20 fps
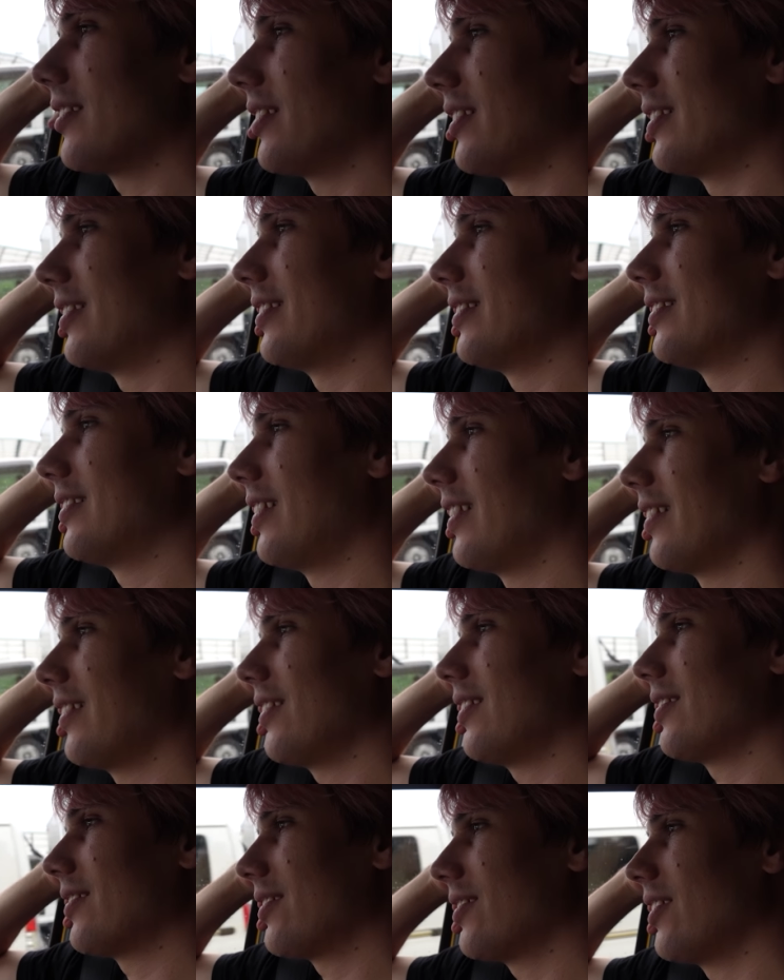so yeah. I
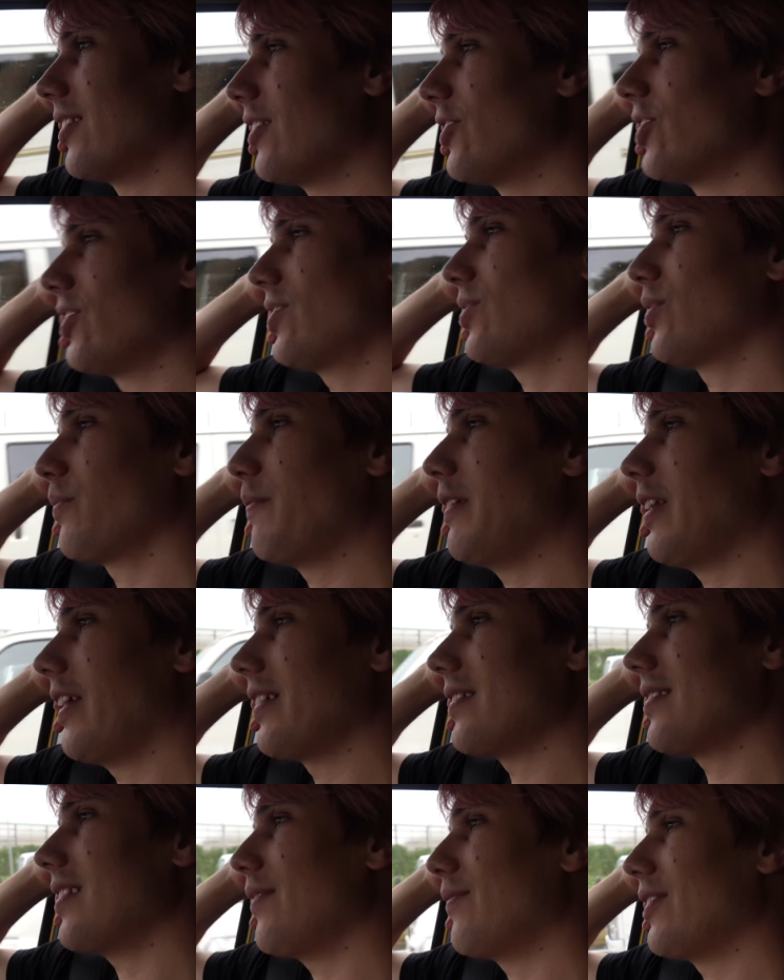think it's good. It just took me
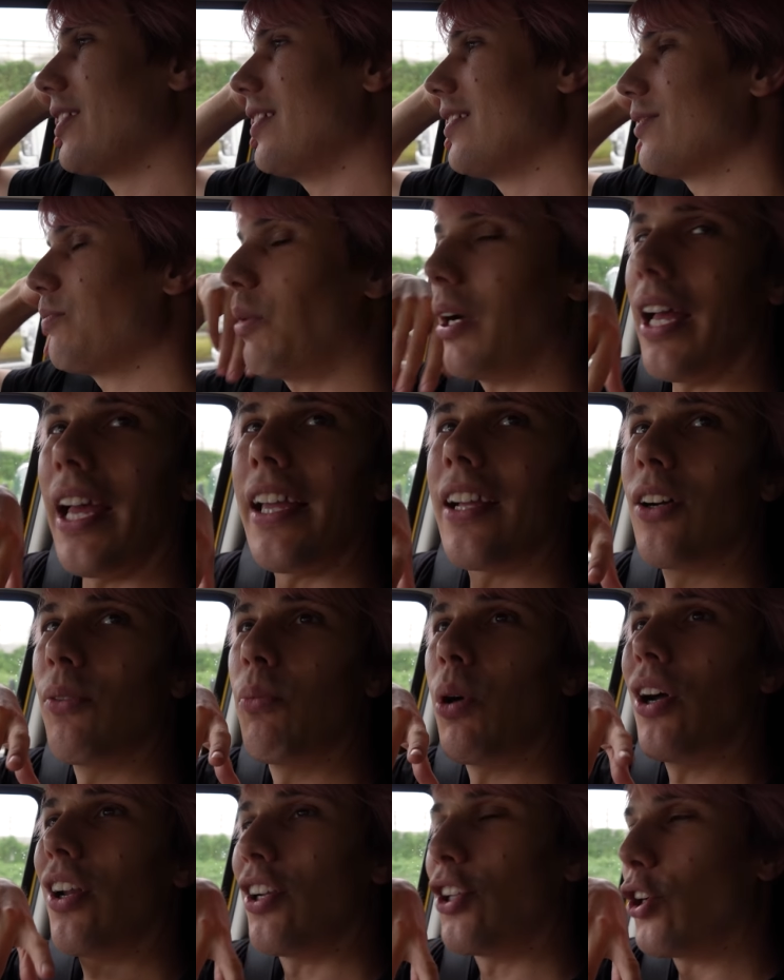like seven years. Wait, hang on,
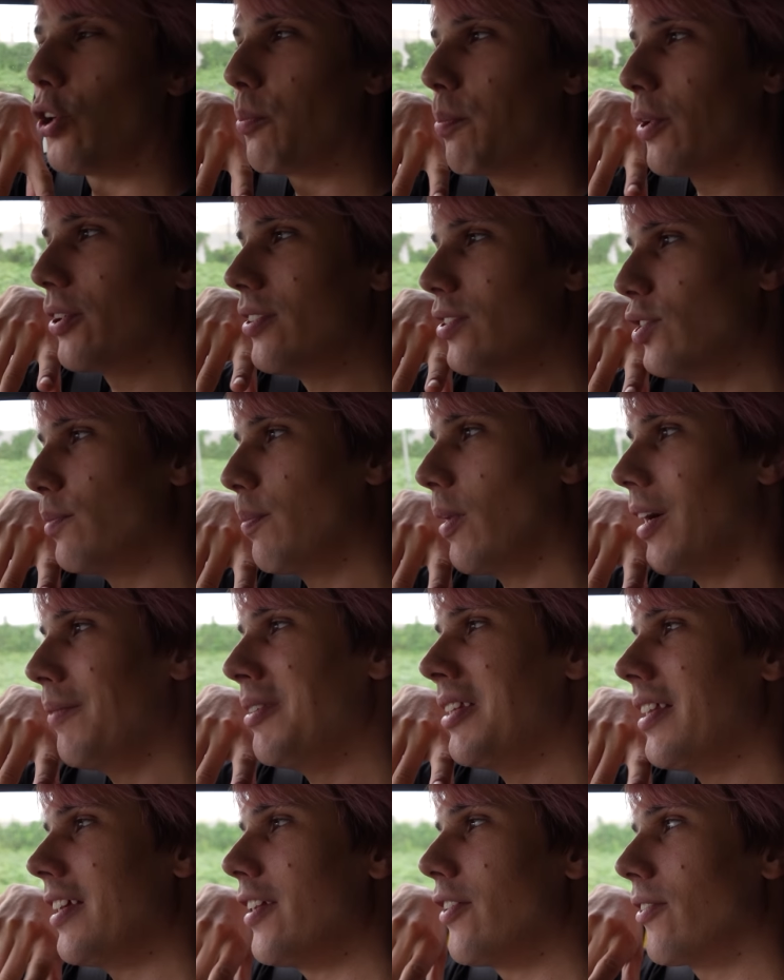what GoPro did you buy
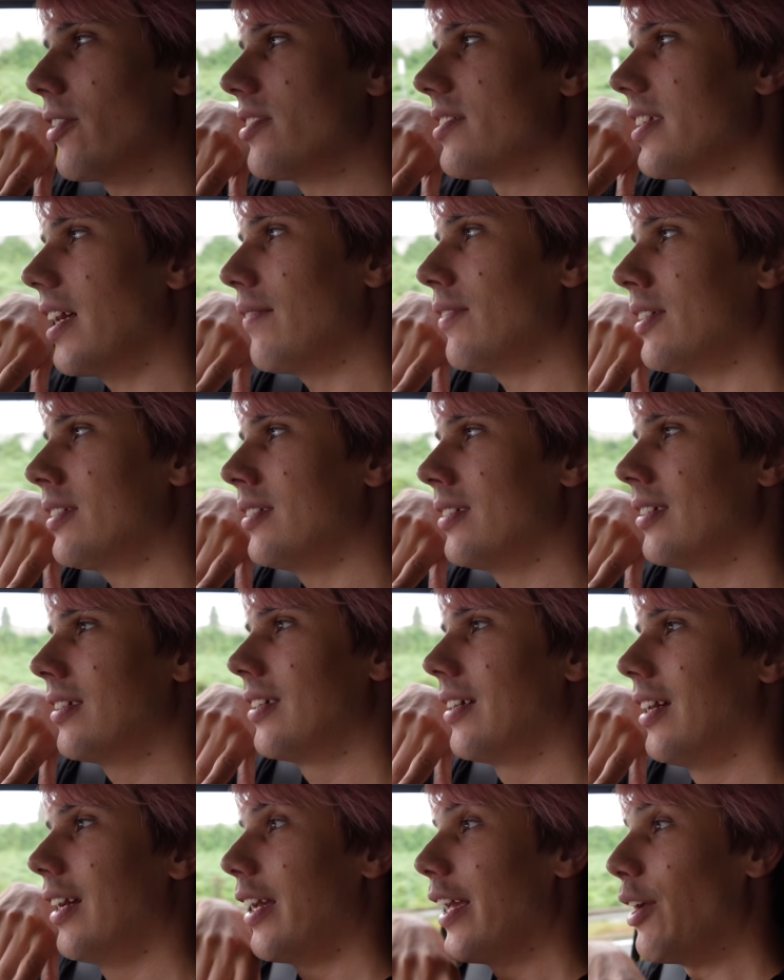me? The Hero
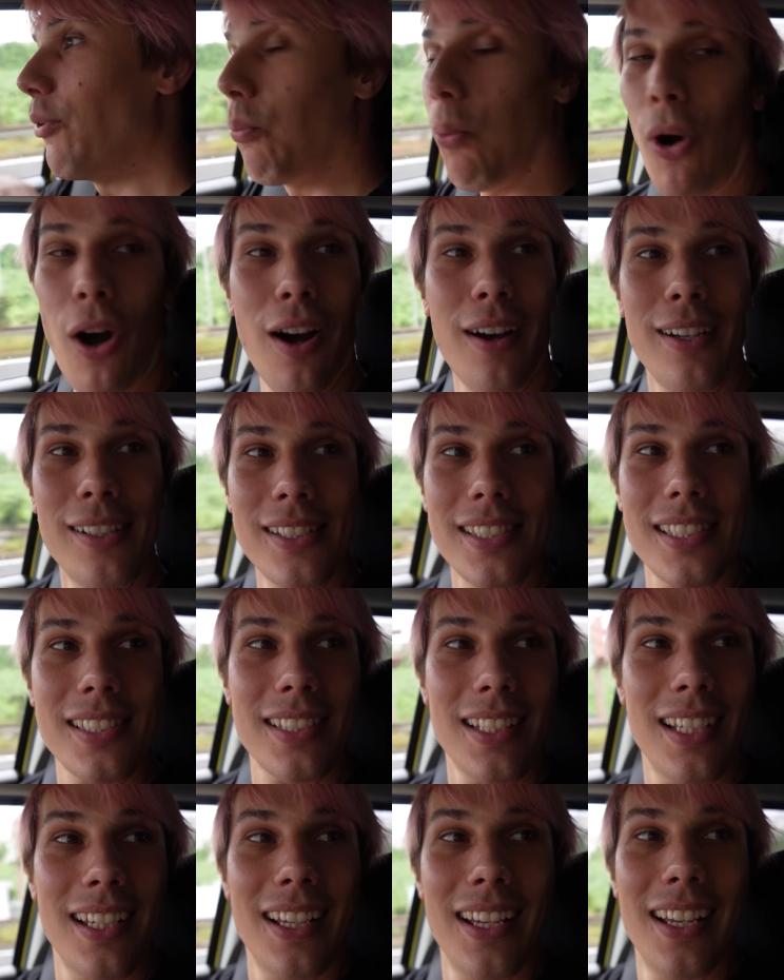7? It was.
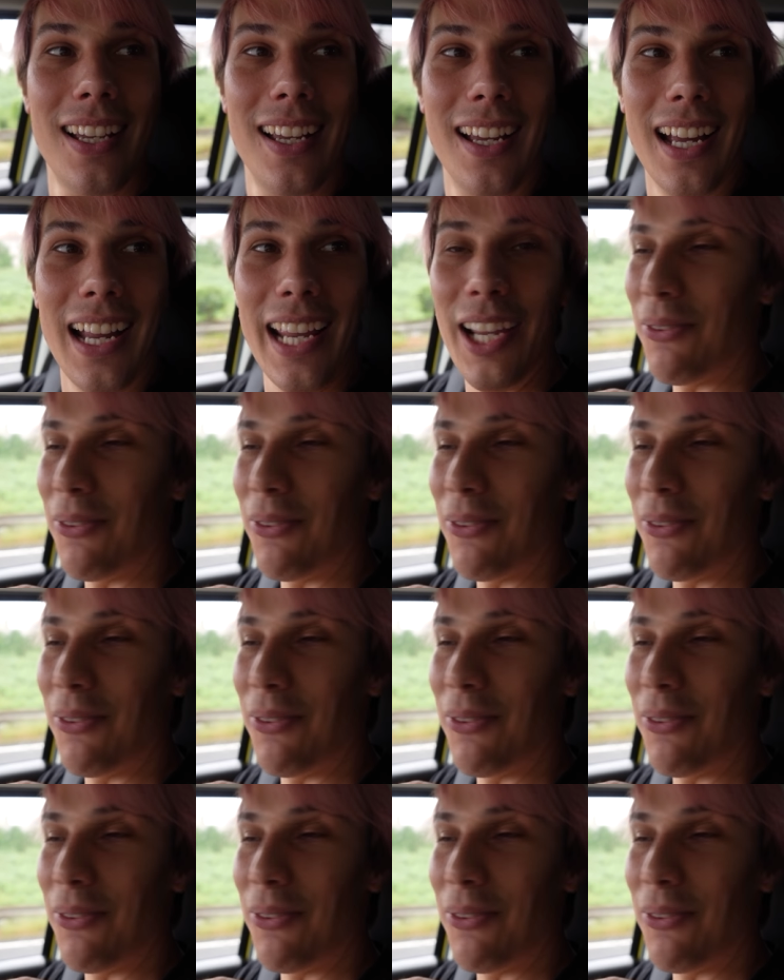Yeah.